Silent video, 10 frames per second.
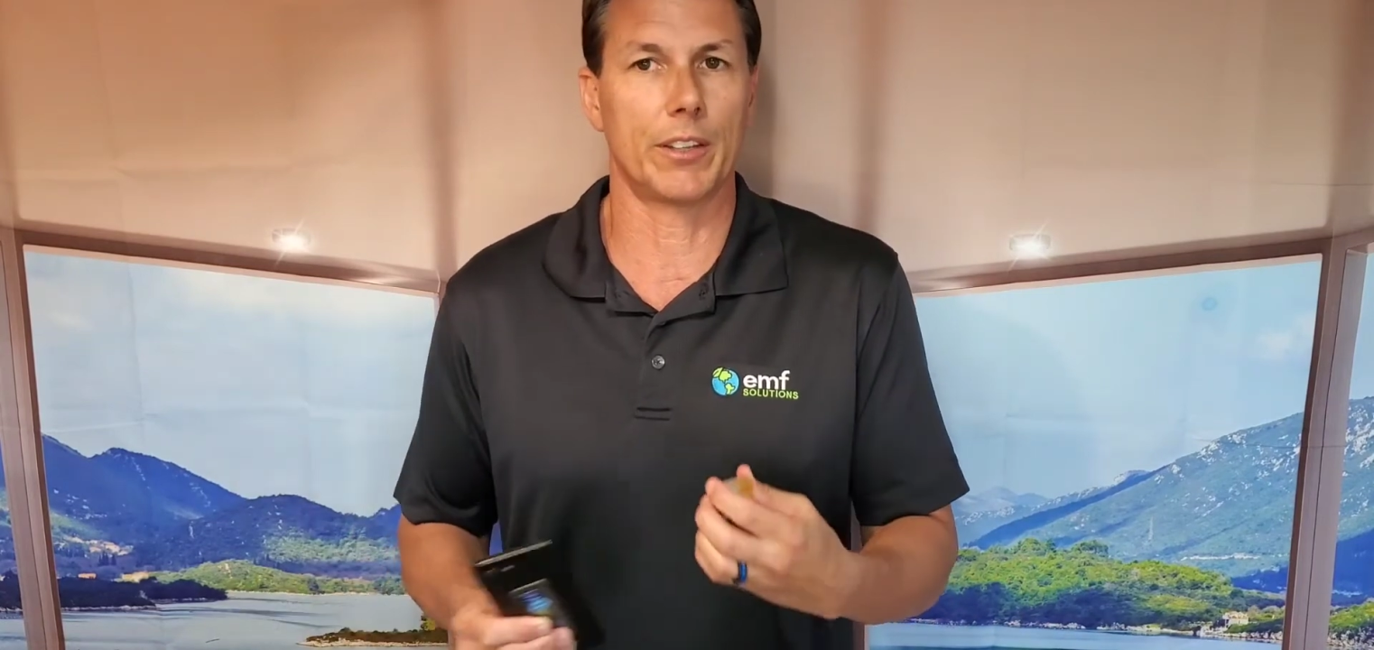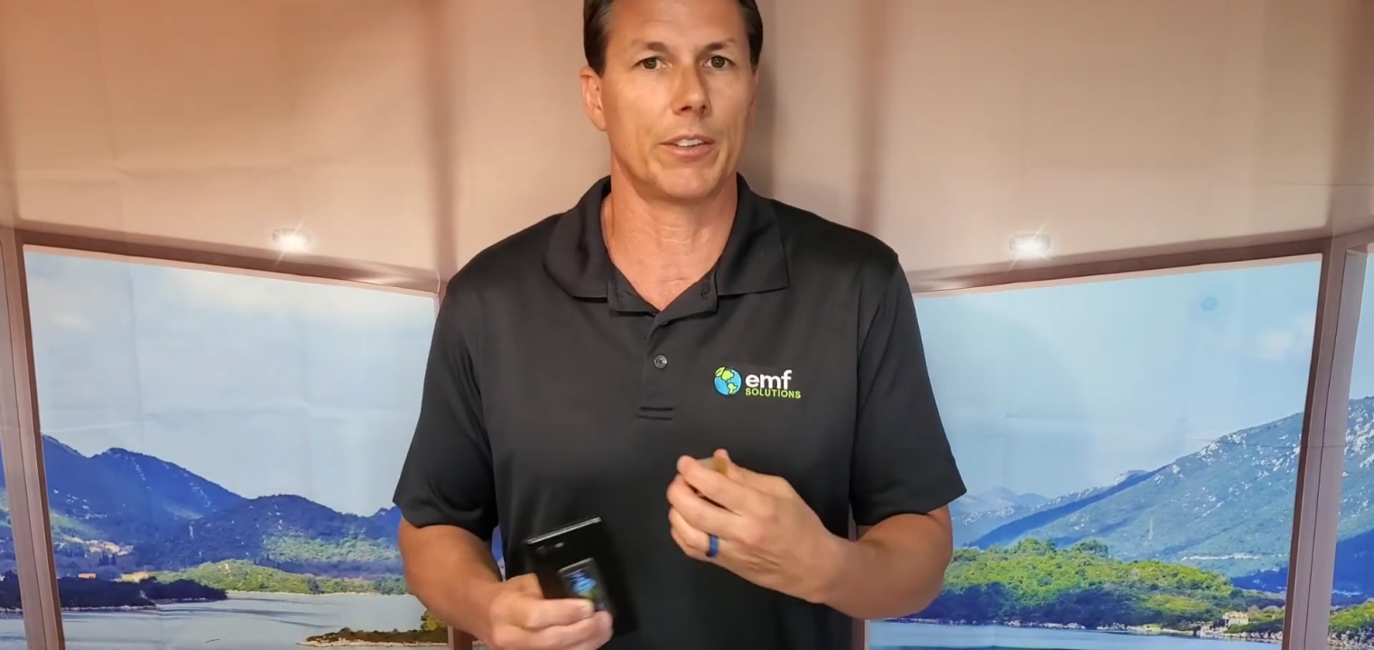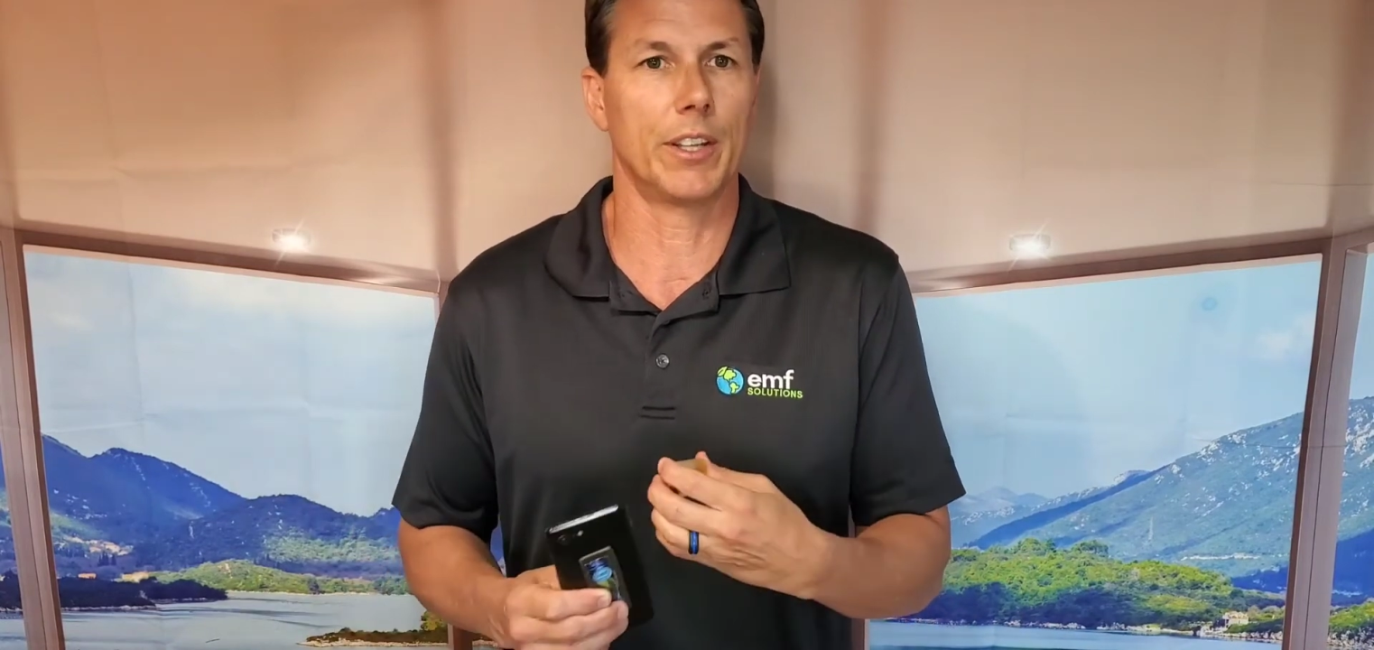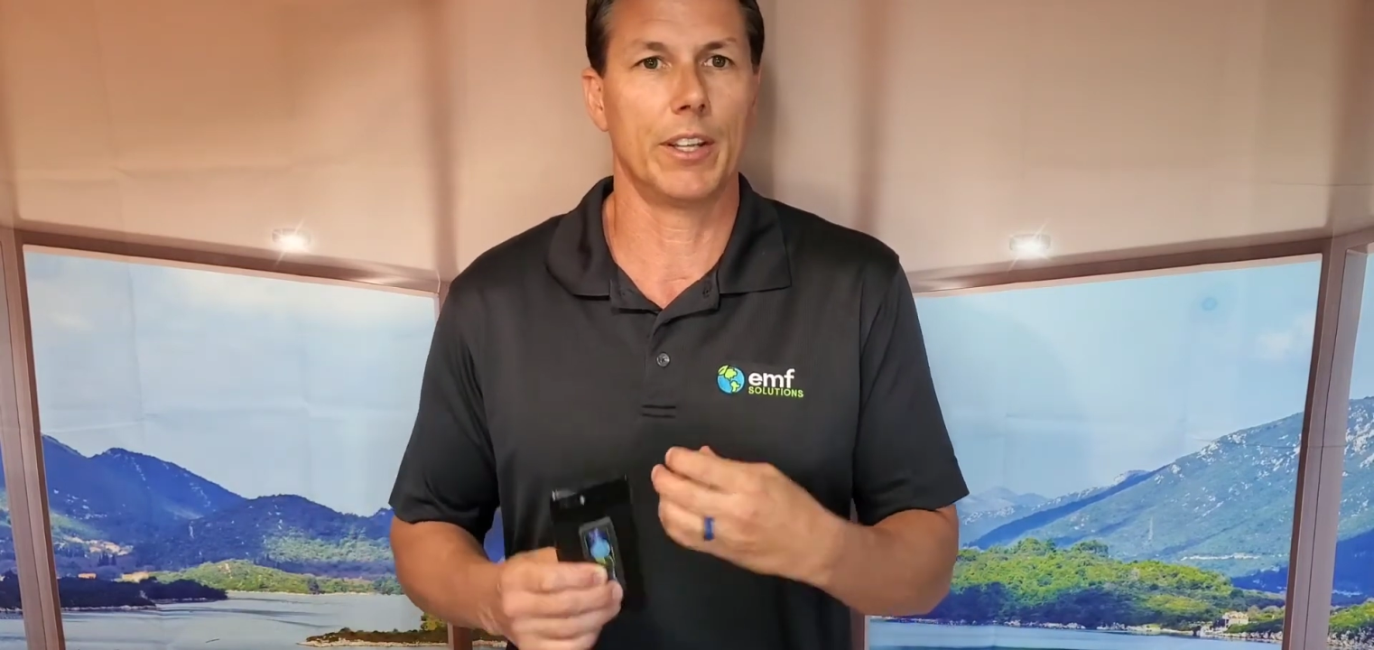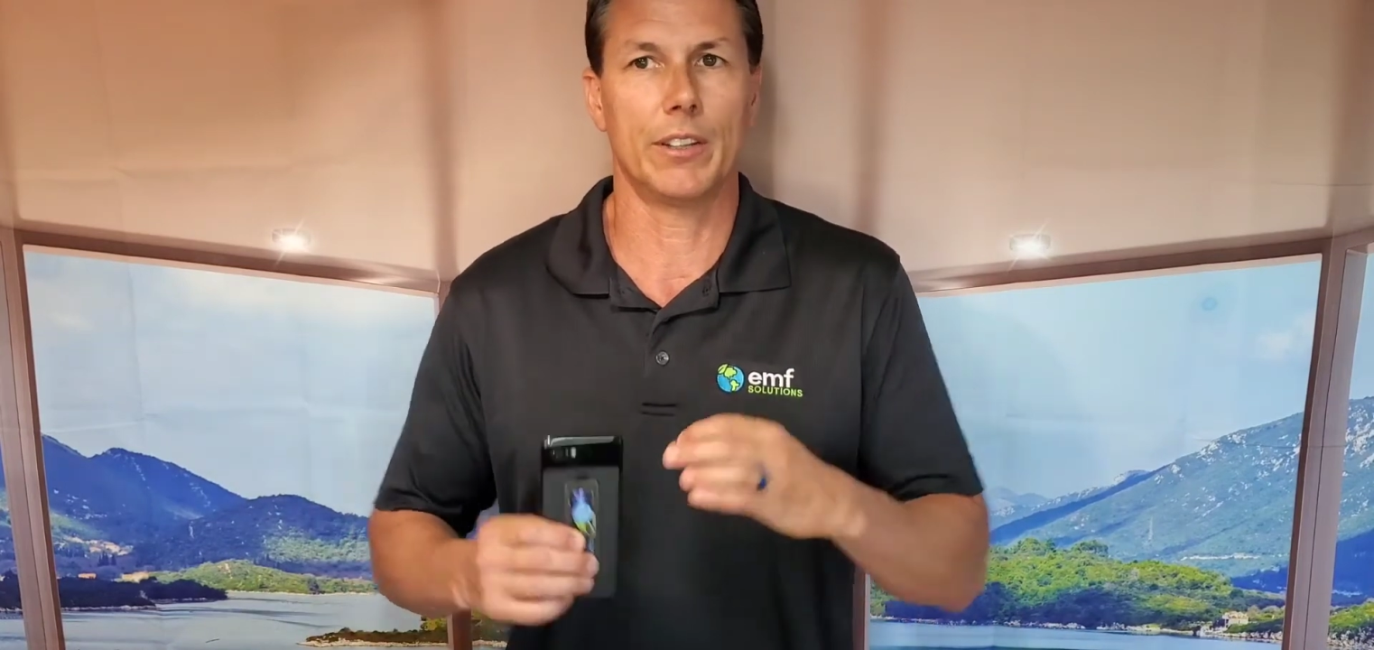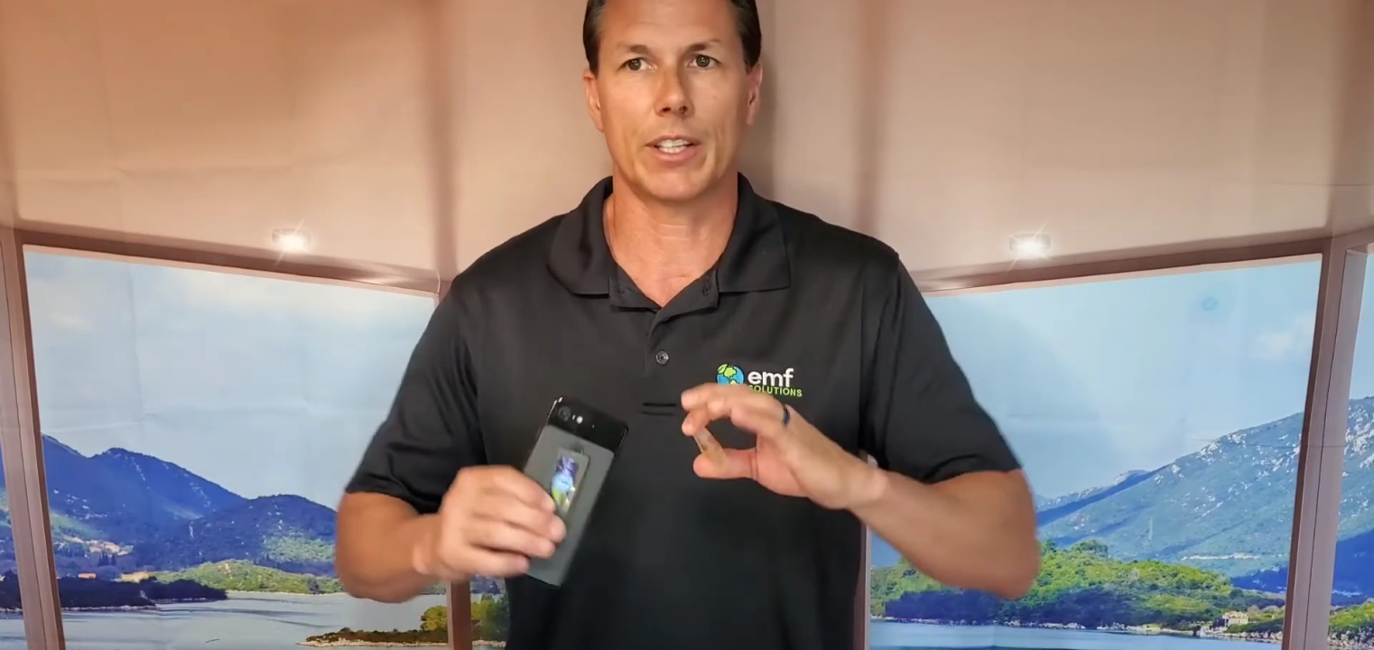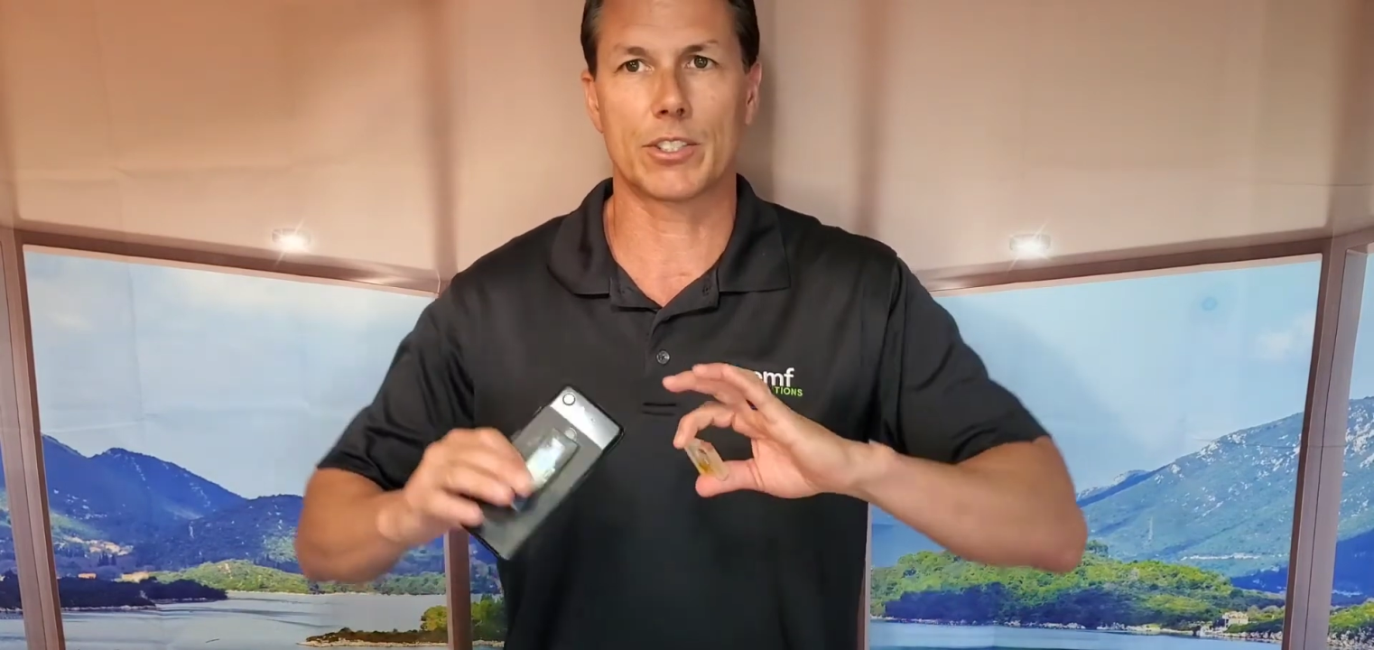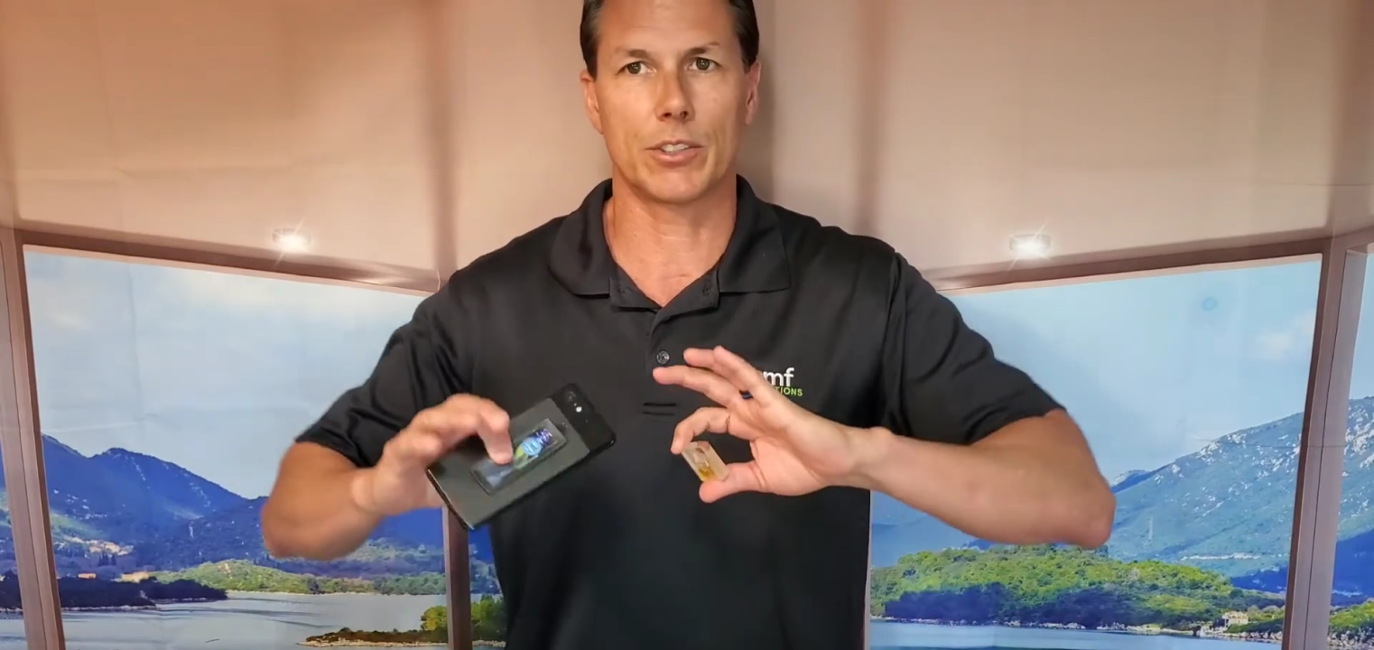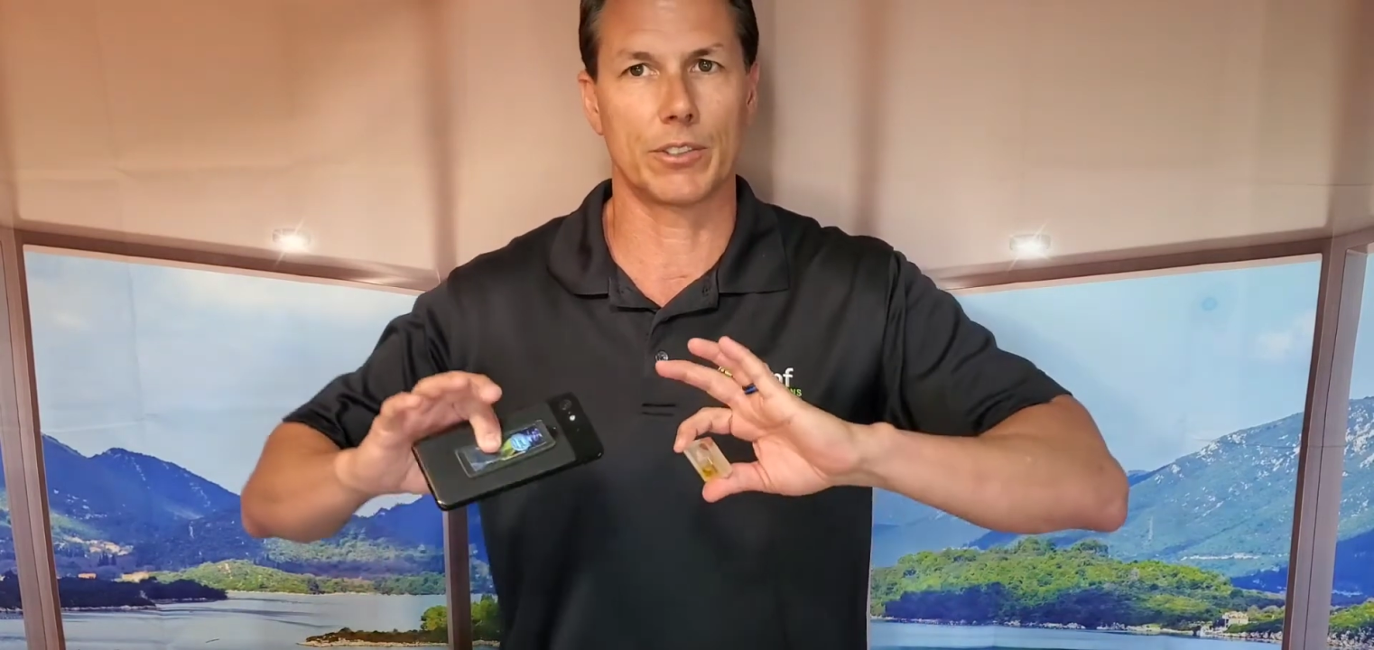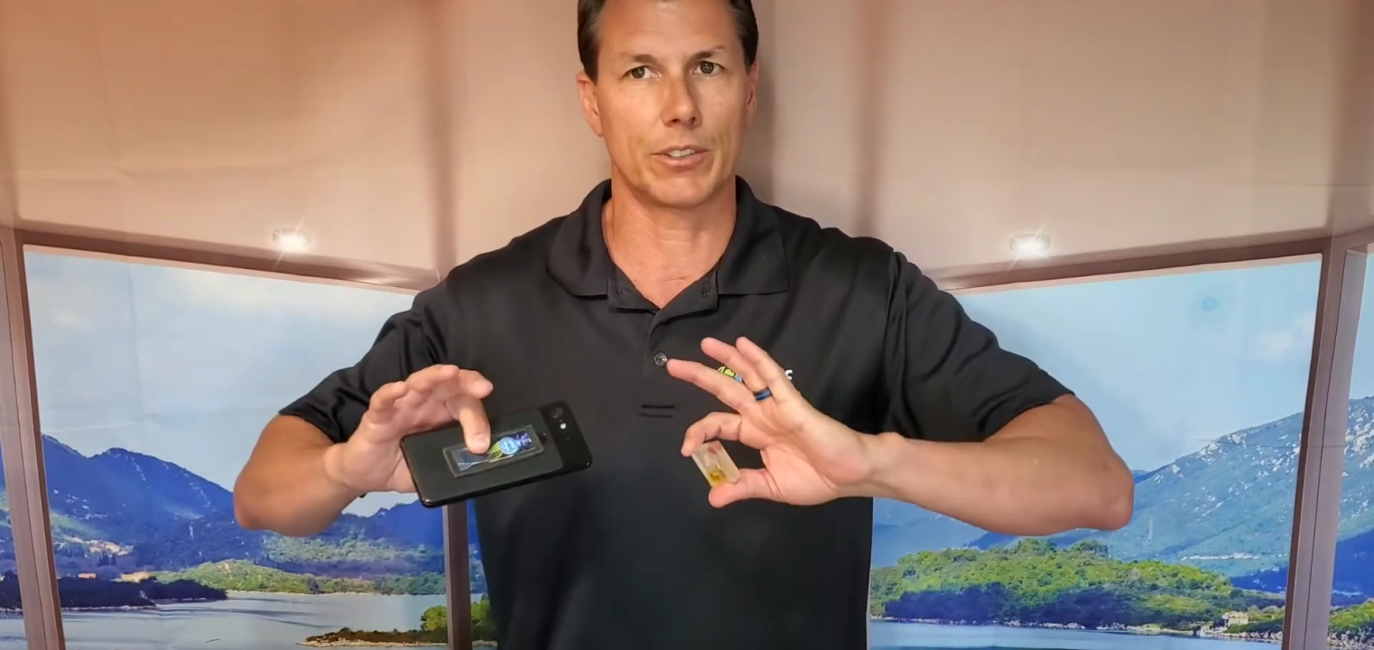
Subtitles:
and that's,